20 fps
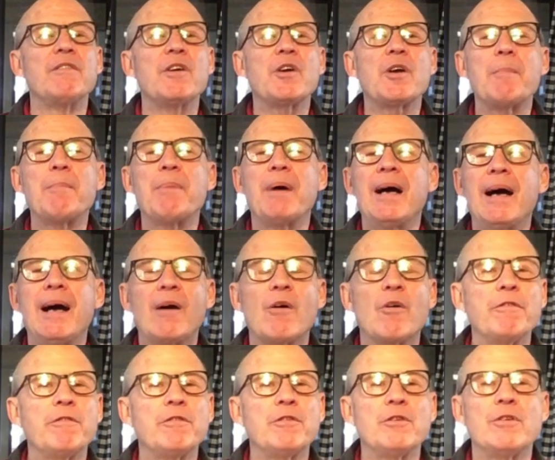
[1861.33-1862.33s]
very
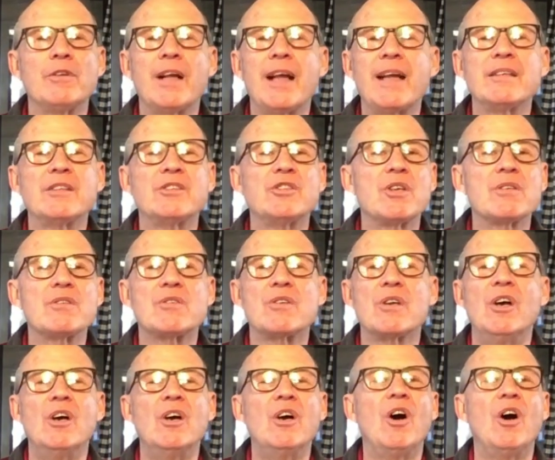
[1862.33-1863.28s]
powerful and just